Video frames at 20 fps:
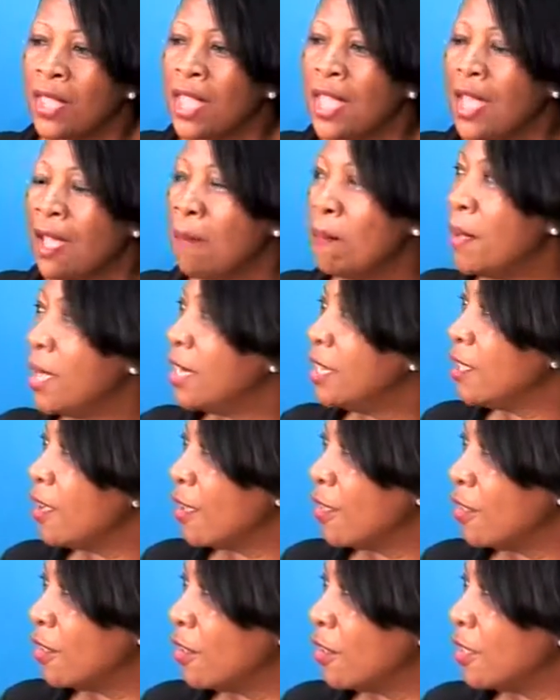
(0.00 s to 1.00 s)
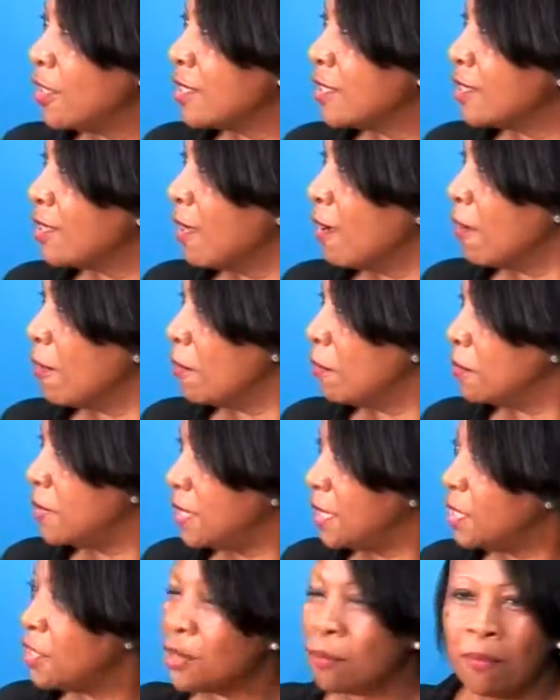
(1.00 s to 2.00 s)
many others,
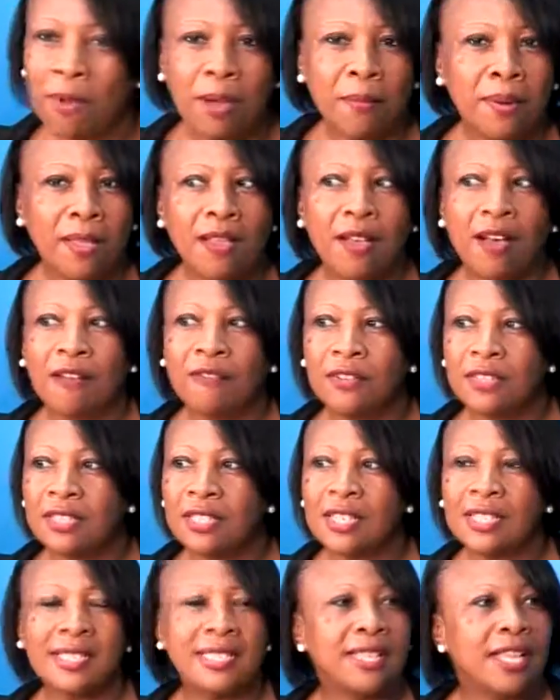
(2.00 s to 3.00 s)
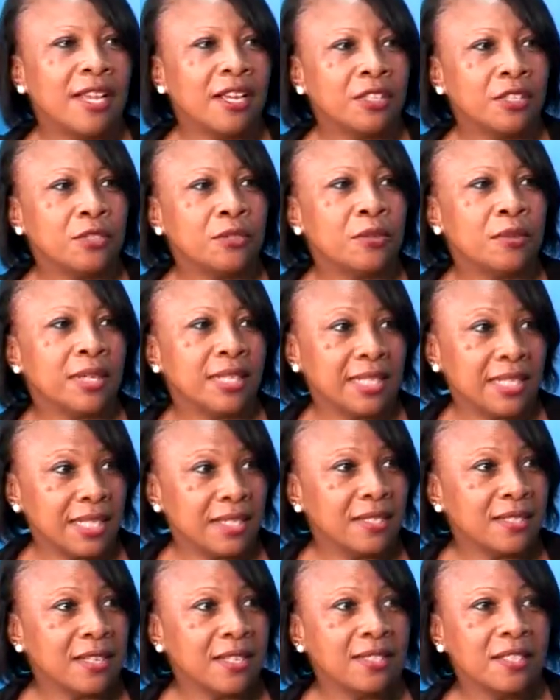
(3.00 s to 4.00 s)
senior public officers there to
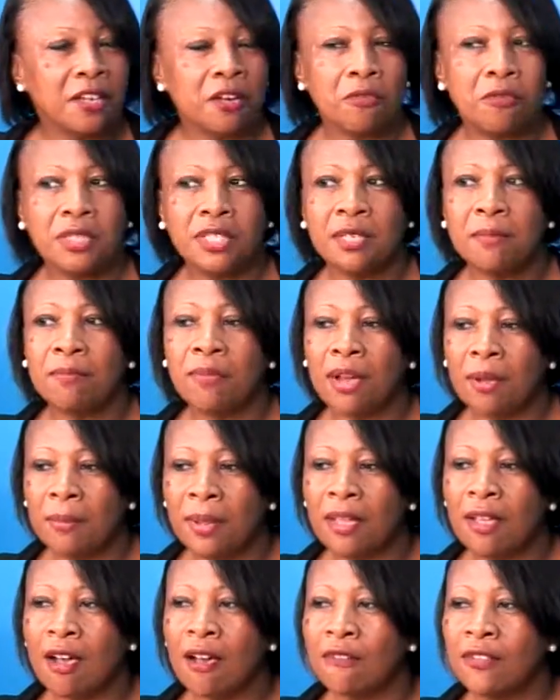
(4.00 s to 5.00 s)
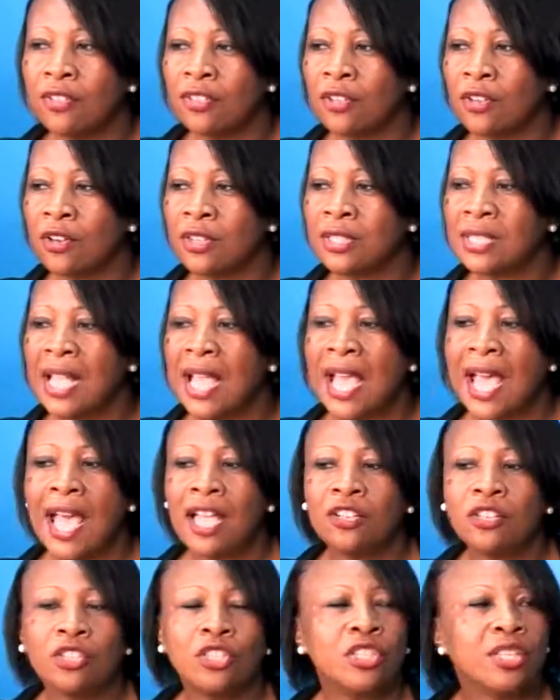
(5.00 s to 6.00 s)
assist us in greeting public officers
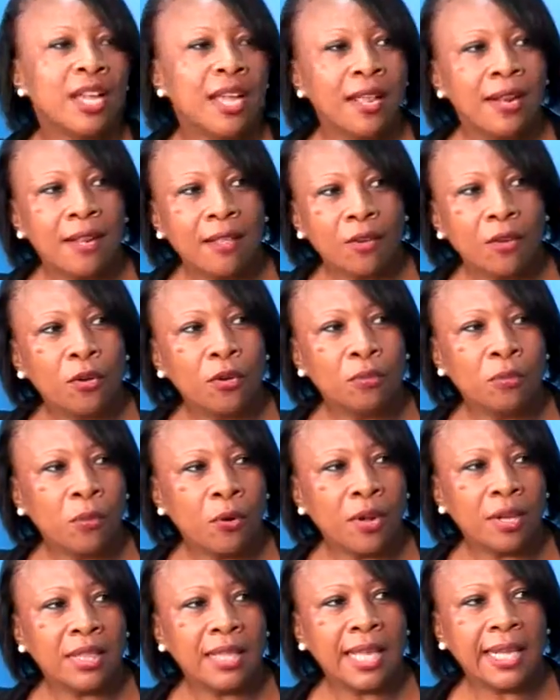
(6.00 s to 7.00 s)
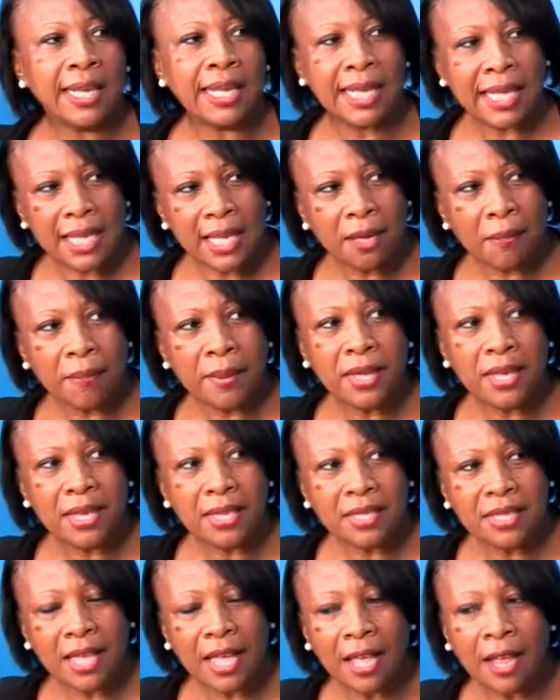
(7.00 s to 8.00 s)
and just share the good word that the EAP
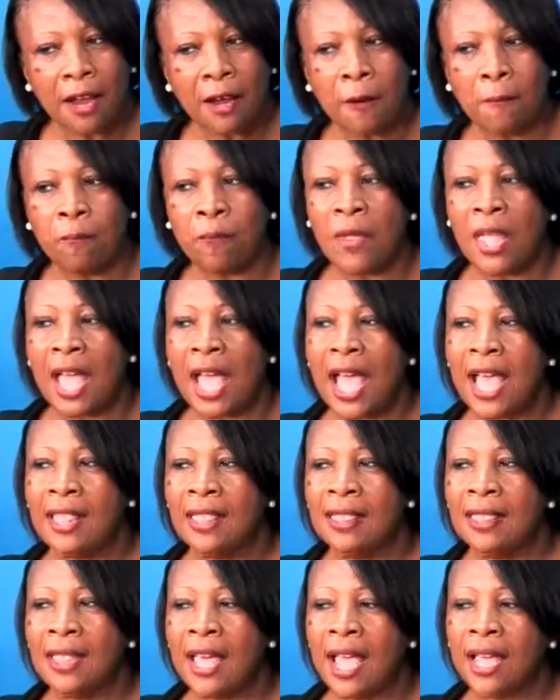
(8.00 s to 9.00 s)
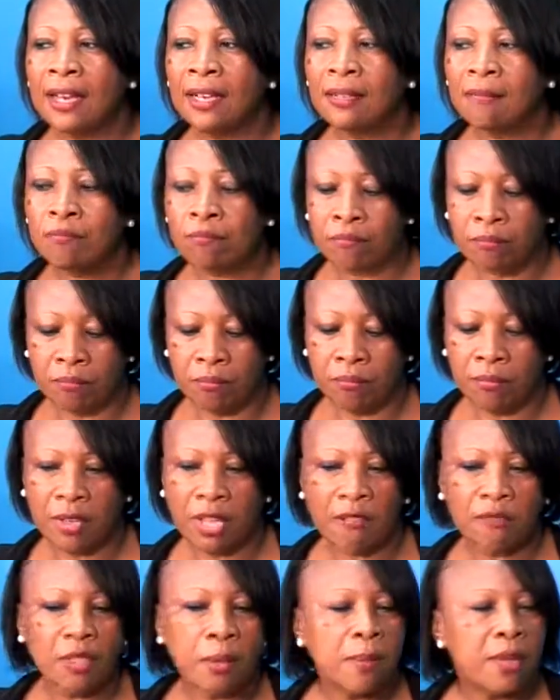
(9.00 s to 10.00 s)
is here and
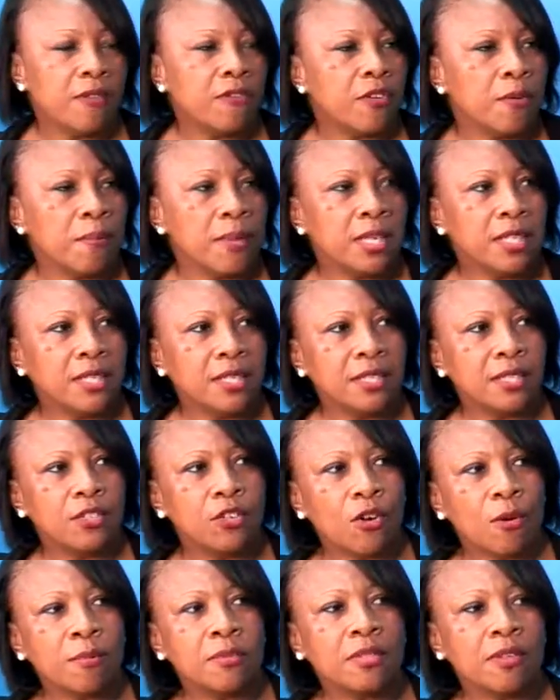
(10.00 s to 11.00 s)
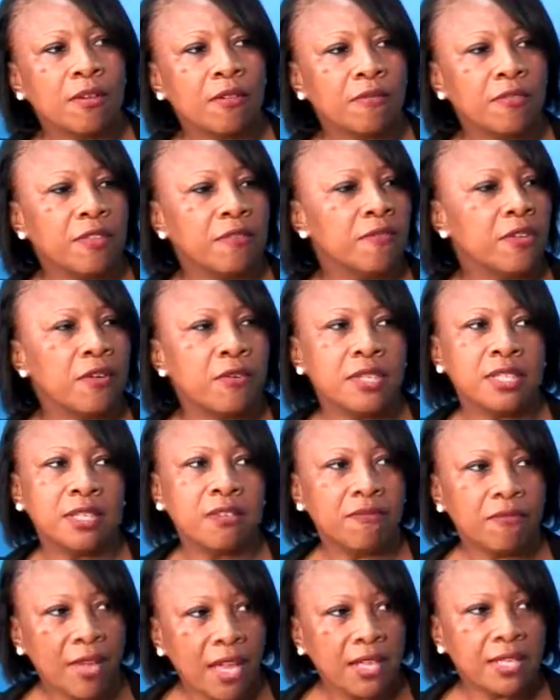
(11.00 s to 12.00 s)
give them information in terms of the various
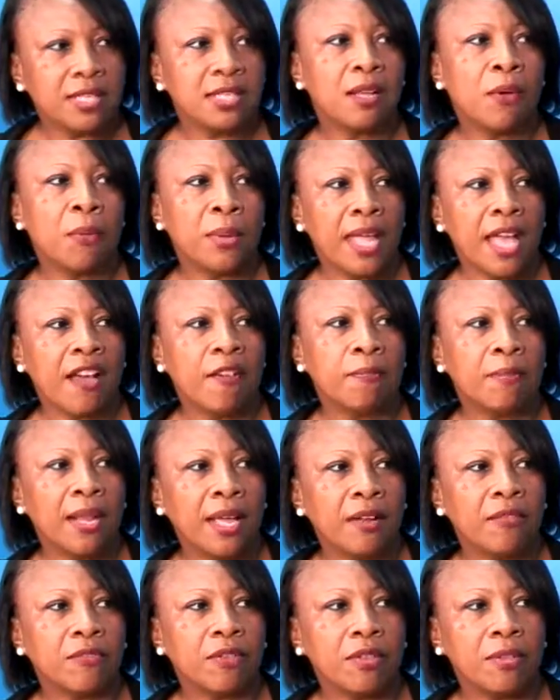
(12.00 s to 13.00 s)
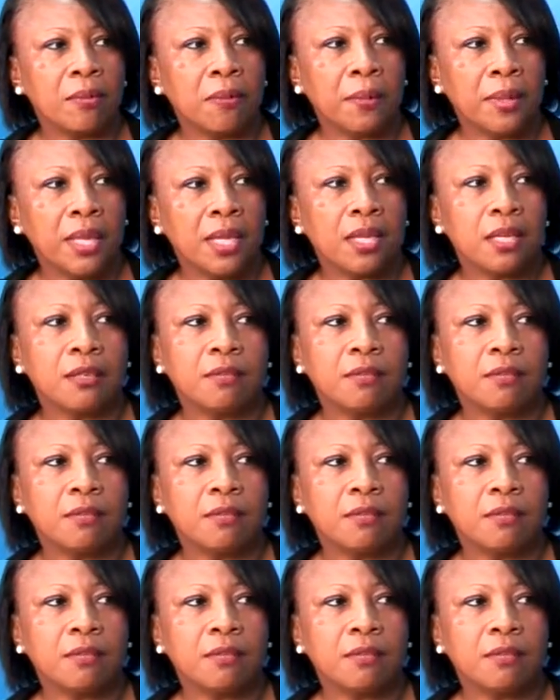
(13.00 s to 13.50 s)
events that we have planned for the week.